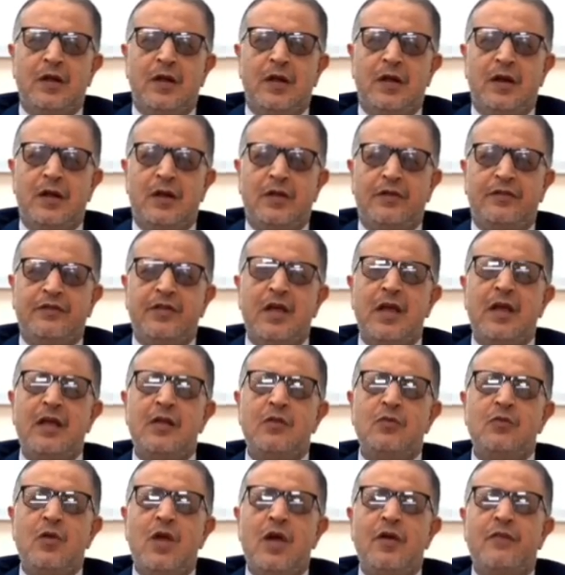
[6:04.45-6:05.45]
The
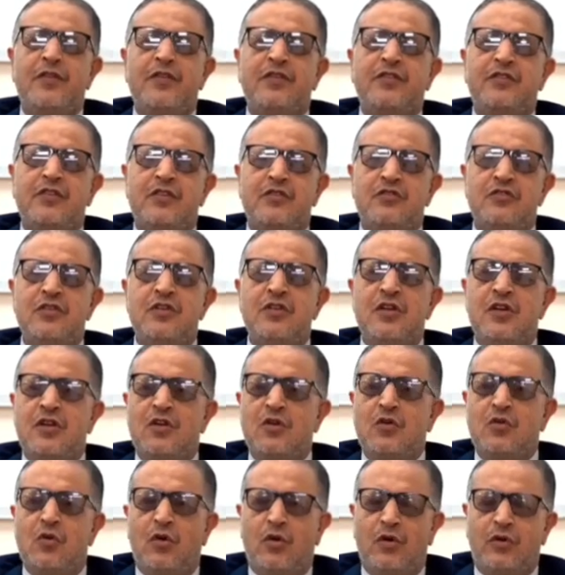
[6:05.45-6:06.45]
second, we have a stationary
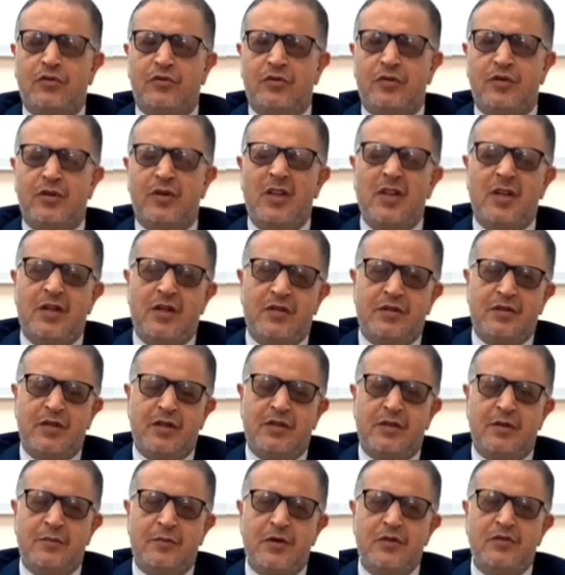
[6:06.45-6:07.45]
course
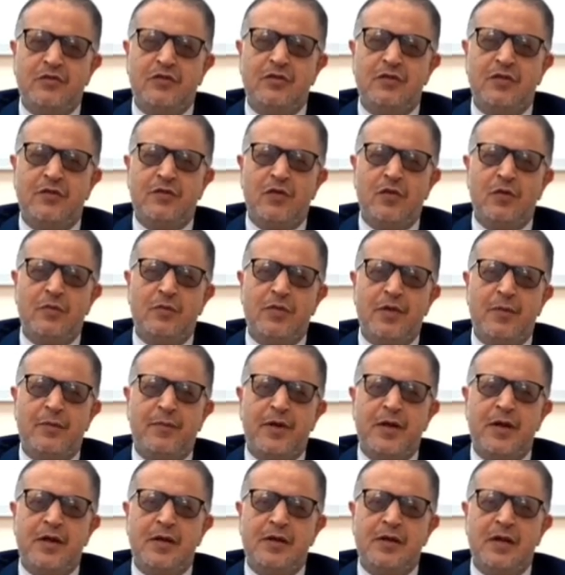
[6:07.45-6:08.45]
that the patient develop the
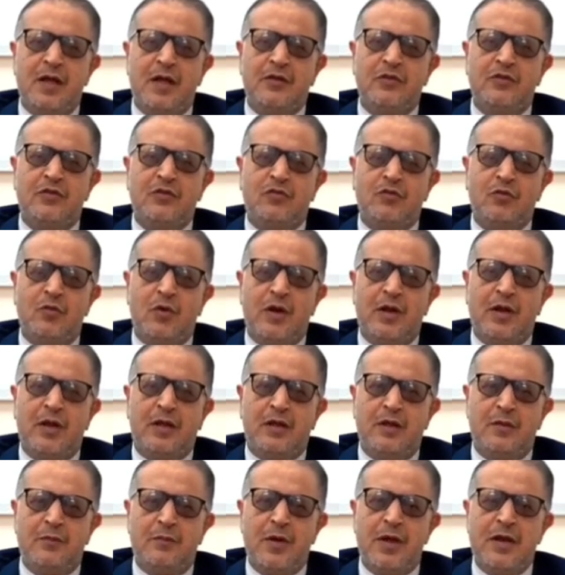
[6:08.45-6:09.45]
pain and the swelling.
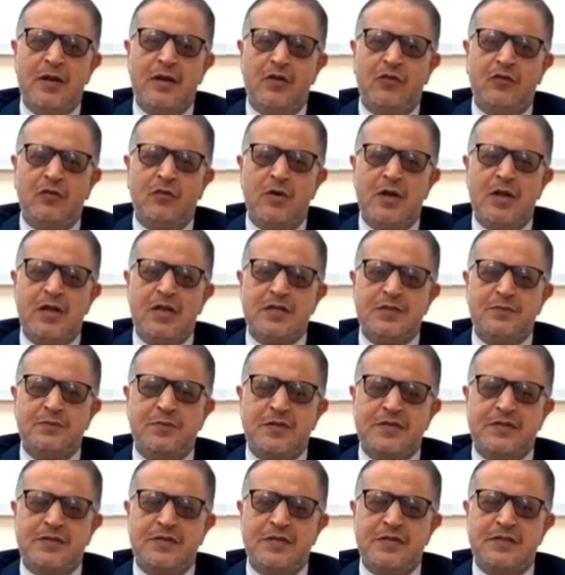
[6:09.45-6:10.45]
The pain and swelling is
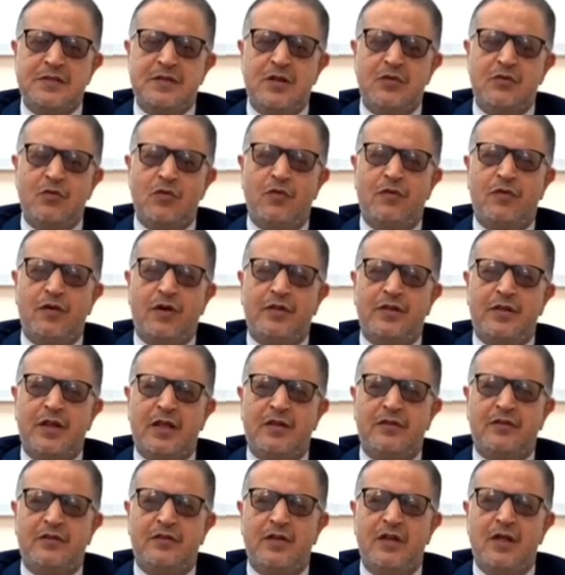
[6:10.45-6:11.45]
persistent over
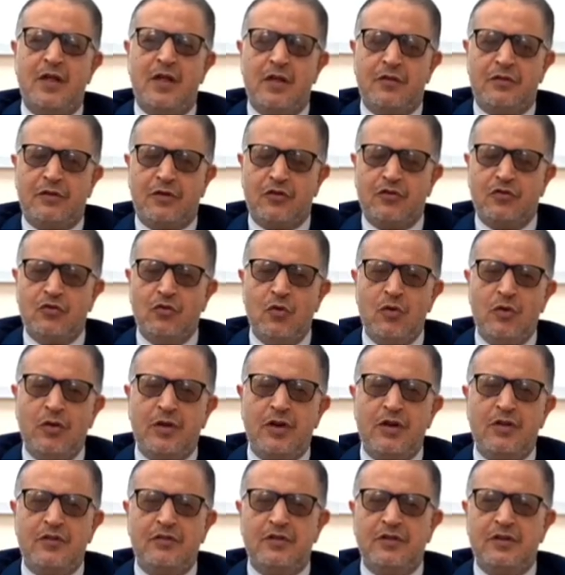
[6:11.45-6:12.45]
days. There is no
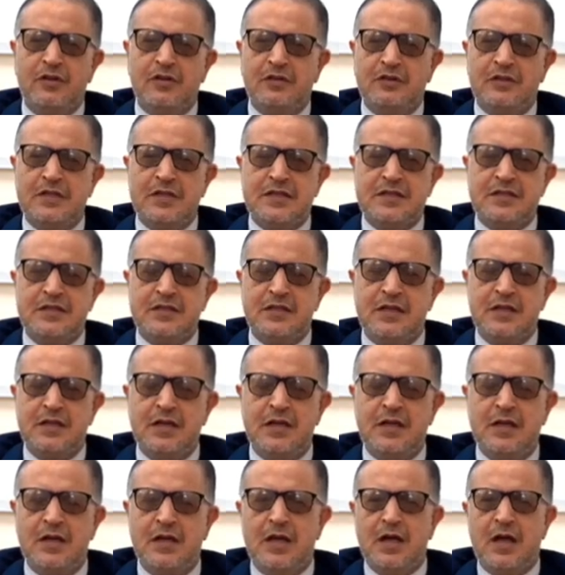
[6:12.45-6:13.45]
increase in
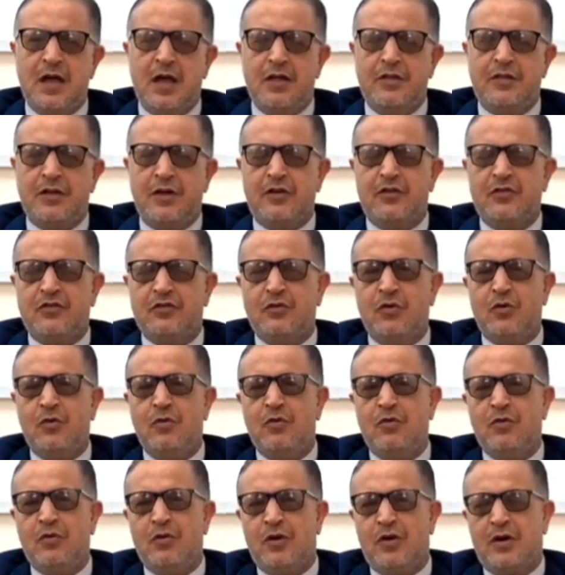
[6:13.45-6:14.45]
intensity and there is
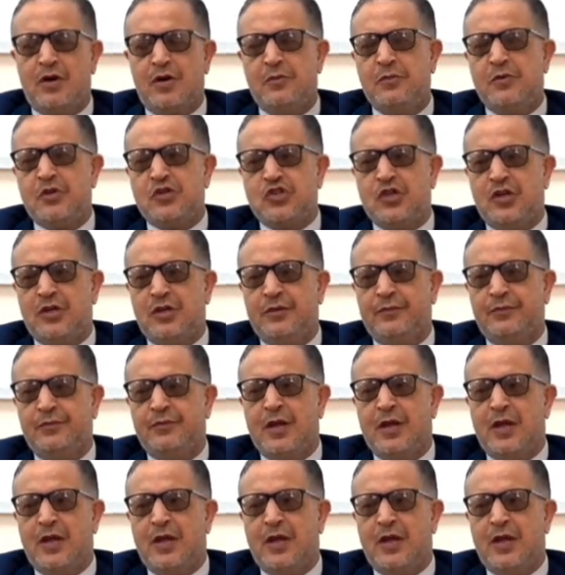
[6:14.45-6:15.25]
no remission.